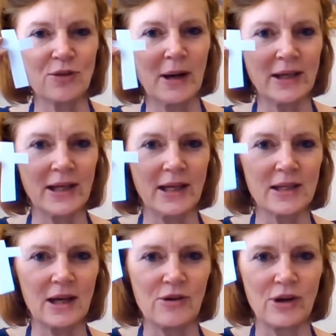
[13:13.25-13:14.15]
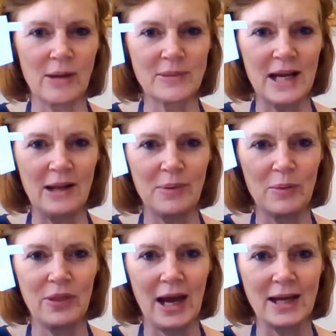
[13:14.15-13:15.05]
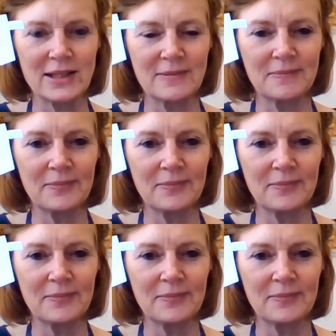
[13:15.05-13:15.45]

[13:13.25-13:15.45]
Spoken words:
You might need a grown-up to help you with that.